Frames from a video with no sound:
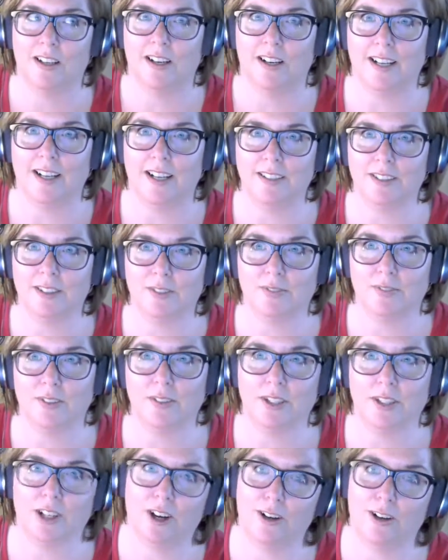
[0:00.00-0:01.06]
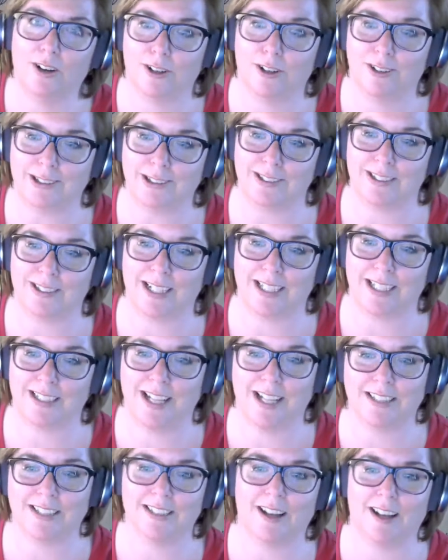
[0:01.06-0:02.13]
answer from the co-host. Like,
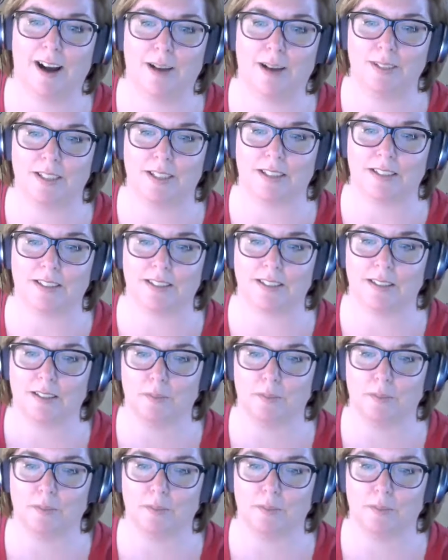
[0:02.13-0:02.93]
that's obvious.